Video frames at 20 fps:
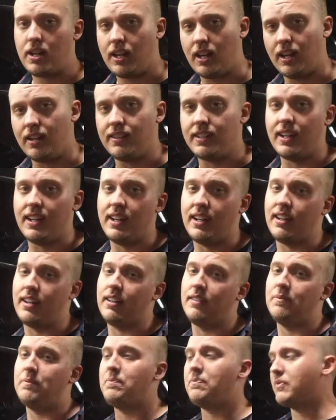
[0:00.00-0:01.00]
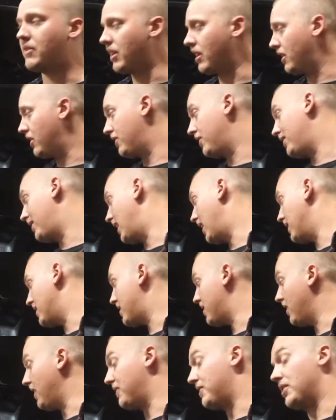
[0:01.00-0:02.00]
and then I
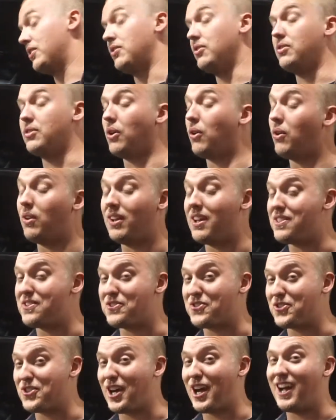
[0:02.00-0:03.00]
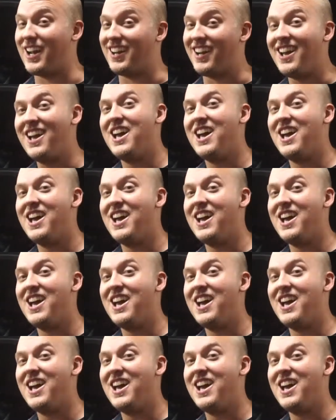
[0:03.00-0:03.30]
still have to do the whole other side.